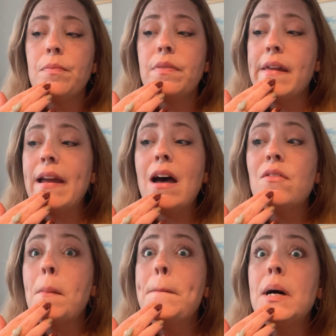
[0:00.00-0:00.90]
They
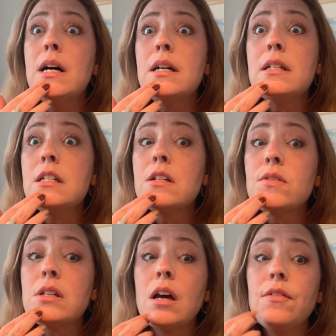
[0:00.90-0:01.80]
have a bunch of
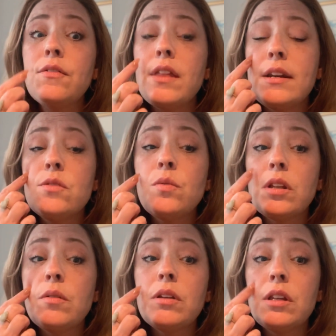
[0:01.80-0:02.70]
stuff that is
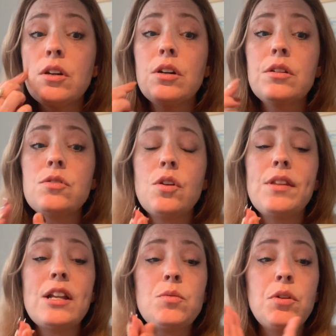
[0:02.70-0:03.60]
really, really good. So
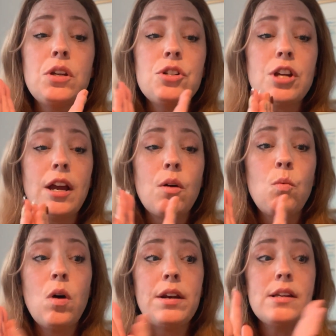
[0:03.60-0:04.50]
that's where you can check
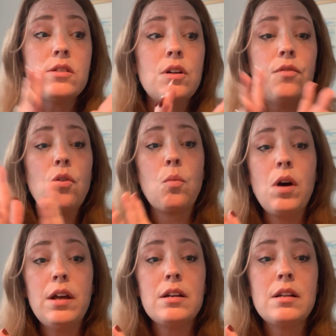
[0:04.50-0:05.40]
what is good for
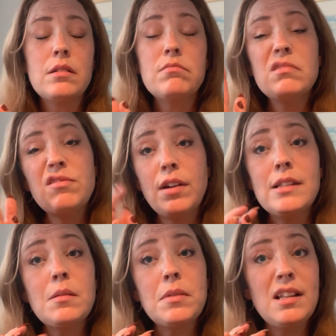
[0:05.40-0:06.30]
what and
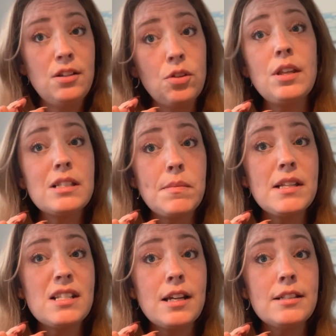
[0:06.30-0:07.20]
find something that you think
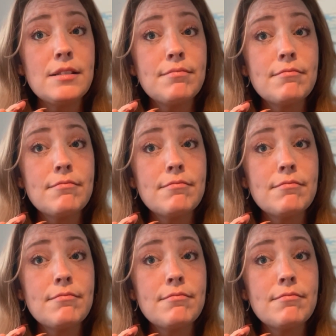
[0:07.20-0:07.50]
smells nice.